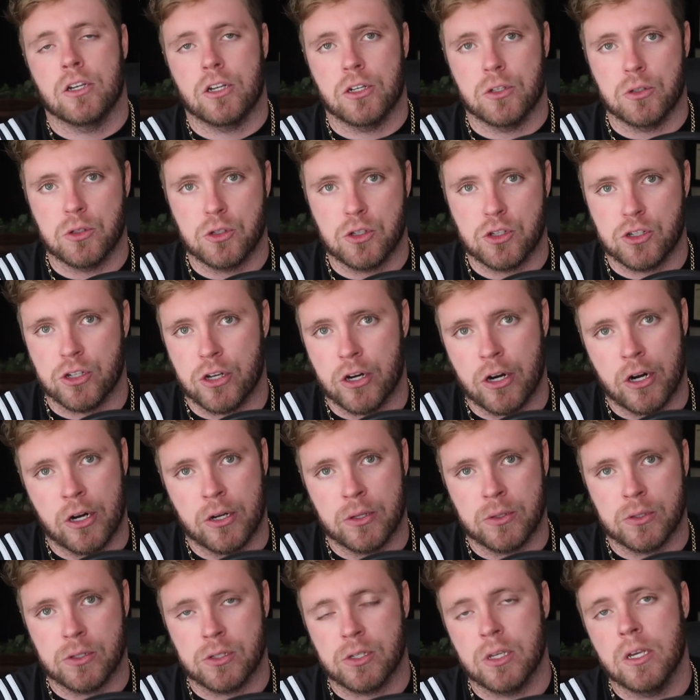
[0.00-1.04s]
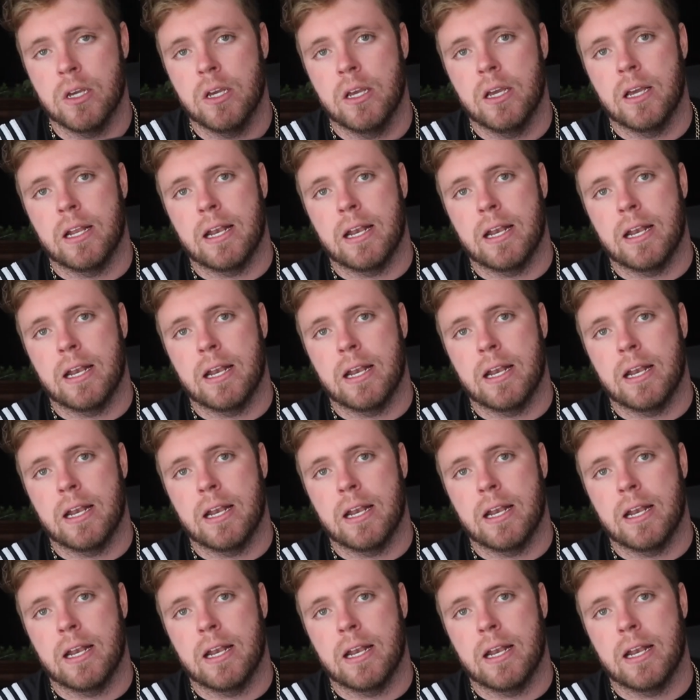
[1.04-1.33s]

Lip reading: concerns.